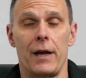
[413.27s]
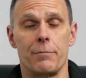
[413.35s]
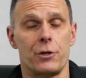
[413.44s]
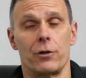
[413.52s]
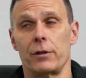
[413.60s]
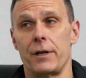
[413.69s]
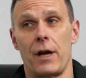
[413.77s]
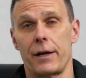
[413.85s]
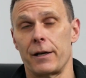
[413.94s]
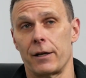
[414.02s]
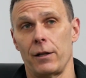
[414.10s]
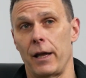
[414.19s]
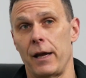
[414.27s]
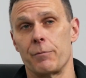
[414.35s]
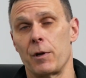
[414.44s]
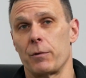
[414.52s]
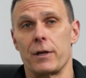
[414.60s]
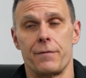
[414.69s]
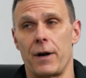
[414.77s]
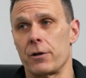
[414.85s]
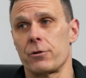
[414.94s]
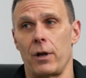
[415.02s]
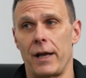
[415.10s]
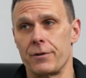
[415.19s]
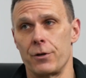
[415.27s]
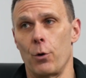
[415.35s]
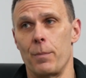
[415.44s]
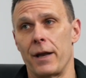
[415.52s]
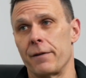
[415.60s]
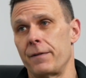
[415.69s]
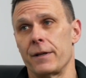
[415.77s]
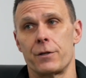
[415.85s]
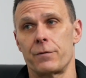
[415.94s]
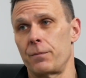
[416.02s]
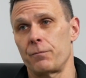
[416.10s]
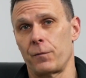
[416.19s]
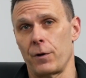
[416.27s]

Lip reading: I'm certainly not going to claim that resveratrol has no benefits